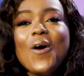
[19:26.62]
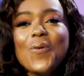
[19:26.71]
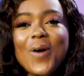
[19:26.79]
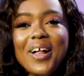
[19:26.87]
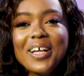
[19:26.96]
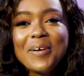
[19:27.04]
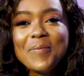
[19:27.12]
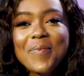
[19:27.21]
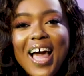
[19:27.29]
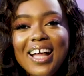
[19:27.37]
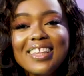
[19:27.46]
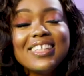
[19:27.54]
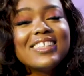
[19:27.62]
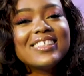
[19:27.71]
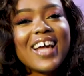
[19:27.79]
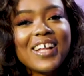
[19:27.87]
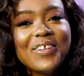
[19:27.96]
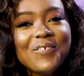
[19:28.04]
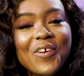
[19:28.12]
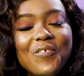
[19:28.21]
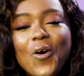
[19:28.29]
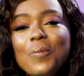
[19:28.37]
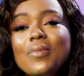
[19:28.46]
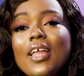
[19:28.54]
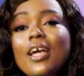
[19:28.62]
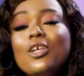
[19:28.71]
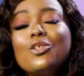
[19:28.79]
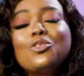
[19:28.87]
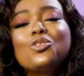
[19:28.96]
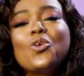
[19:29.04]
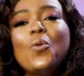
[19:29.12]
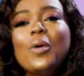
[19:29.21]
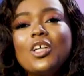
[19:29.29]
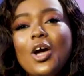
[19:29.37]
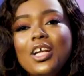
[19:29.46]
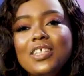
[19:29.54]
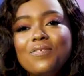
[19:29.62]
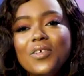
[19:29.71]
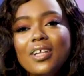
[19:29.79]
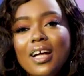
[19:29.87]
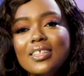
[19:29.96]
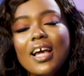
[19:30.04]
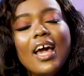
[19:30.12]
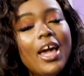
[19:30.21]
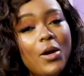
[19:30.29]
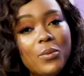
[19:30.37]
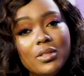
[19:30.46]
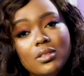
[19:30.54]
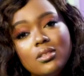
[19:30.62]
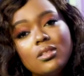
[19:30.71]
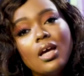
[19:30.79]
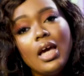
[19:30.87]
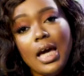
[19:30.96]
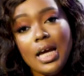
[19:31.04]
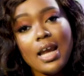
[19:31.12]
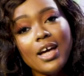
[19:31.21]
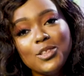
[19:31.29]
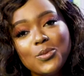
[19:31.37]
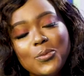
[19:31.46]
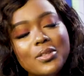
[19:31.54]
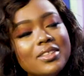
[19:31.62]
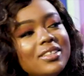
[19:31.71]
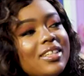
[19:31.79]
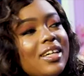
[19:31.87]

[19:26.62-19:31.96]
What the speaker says: Welcome back. This is Catholic Faith Forum. Thank you so much, Collins, for that. It was a nice one.